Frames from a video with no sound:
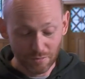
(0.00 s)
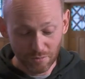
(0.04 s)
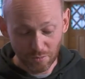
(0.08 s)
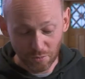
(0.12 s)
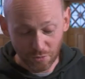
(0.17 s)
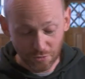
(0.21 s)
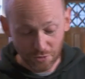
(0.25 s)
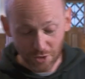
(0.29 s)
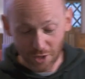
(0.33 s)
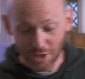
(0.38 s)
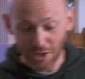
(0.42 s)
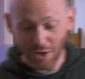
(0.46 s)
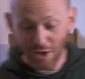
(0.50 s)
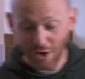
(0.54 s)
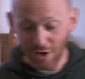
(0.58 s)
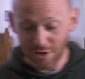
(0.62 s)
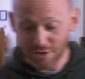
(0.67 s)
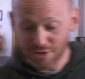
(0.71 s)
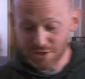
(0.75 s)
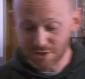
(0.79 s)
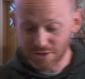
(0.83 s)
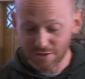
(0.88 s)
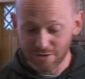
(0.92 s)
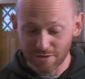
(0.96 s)
for
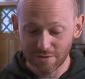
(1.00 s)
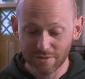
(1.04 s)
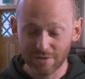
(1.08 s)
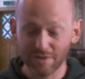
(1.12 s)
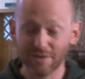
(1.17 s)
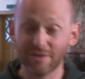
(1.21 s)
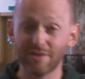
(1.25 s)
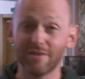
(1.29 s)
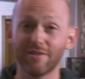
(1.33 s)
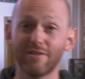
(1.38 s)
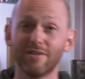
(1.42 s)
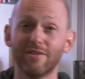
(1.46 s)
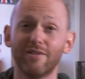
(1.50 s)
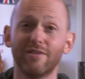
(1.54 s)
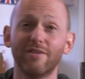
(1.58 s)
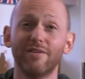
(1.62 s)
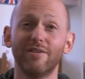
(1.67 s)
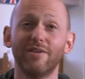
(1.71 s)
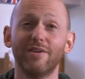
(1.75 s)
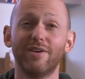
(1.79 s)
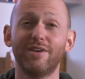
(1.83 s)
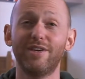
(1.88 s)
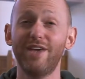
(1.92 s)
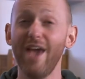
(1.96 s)
Lot,
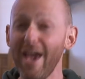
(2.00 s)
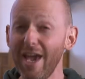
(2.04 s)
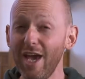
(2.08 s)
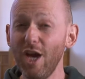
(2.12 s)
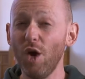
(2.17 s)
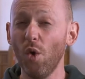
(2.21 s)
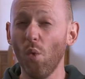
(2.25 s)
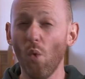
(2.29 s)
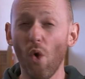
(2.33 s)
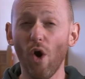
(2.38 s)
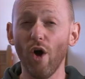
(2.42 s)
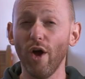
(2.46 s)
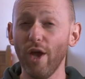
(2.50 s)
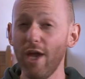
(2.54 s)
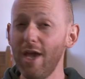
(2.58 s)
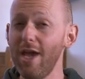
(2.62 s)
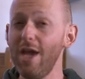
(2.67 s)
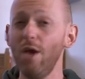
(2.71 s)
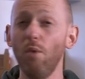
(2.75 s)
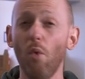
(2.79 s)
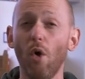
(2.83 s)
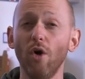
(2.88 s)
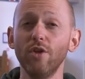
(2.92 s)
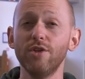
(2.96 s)
getting what
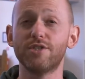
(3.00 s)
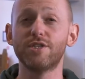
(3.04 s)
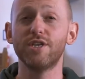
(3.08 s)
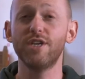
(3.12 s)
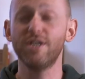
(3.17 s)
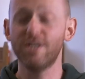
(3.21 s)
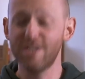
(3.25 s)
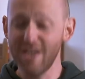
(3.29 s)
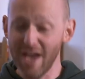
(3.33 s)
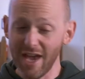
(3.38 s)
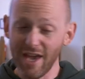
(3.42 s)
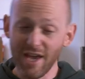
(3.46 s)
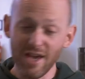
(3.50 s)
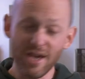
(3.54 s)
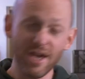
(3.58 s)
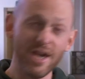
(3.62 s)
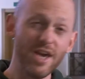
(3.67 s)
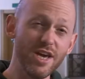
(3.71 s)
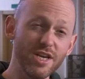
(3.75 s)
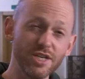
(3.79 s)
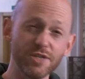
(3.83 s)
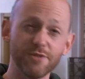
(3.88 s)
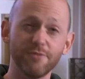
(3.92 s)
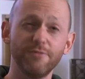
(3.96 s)
he wanted, getting
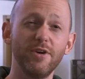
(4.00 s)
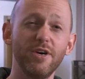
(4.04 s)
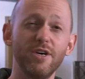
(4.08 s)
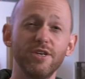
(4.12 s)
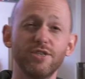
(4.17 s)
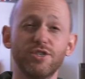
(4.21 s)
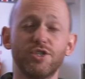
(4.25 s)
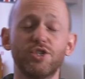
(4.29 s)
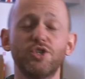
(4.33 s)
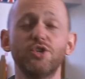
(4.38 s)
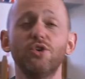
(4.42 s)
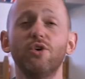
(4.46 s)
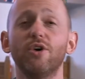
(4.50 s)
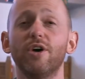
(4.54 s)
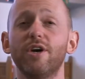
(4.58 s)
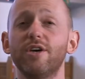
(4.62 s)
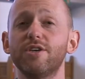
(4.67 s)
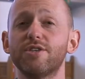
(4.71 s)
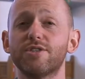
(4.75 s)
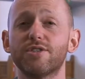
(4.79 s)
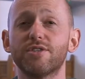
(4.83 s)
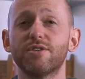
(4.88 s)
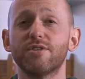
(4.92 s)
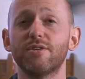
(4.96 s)
his first
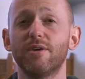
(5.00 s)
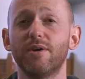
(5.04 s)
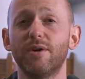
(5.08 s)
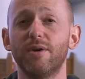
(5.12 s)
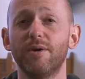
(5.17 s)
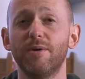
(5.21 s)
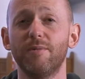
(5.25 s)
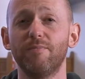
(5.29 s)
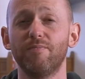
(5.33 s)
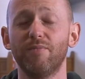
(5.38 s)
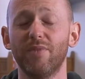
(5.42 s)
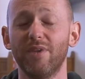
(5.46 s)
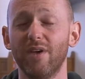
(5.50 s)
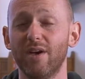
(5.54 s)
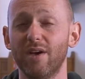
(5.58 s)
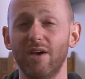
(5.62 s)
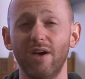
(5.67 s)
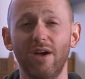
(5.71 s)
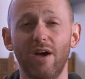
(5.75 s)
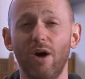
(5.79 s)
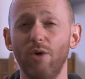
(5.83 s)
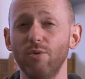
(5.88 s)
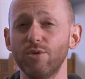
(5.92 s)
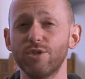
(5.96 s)
choice,
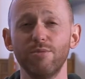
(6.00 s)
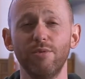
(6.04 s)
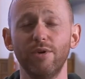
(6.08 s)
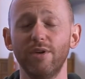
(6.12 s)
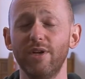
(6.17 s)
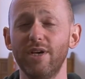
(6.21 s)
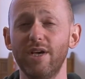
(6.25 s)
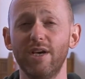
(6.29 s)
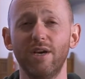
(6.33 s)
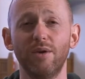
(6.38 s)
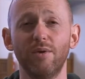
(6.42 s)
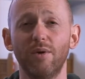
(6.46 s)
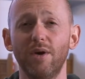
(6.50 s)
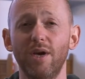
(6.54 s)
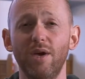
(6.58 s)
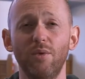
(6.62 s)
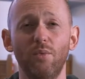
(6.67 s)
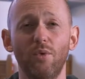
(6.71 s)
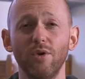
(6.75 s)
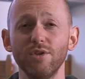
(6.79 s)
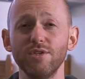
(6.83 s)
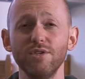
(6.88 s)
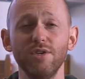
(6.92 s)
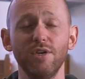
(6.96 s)
ultimately it
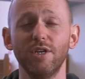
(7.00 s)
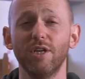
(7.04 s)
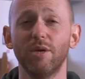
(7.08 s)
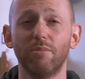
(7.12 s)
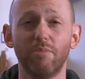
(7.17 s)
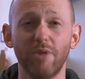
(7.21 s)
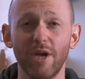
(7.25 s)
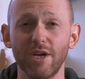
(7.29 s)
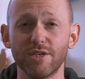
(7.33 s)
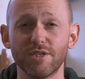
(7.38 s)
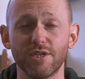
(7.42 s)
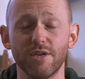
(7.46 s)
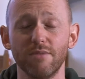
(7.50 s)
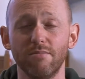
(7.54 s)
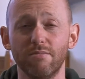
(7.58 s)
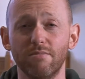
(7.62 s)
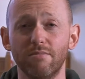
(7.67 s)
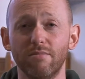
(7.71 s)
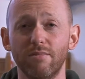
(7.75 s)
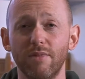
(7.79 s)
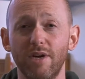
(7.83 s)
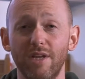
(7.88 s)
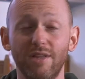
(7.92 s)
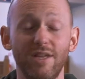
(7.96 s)
wasn't going to bless him.
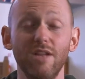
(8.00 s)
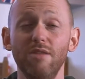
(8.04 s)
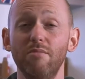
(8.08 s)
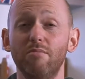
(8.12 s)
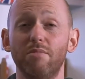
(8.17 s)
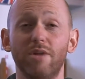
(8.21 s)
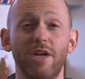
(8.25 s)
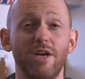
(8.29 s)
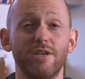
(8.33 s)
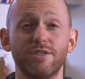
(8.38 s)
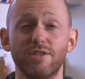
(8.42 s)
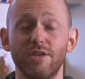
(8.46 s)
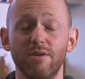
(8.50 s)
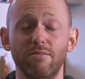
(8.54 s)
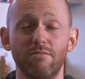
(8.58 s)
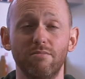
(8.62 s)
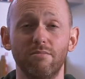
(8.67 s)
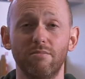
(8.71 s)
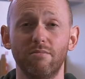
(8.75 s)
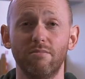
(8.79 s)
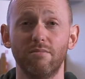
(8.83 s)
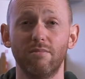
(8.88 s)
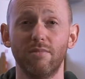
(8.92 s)
It didn't bless him.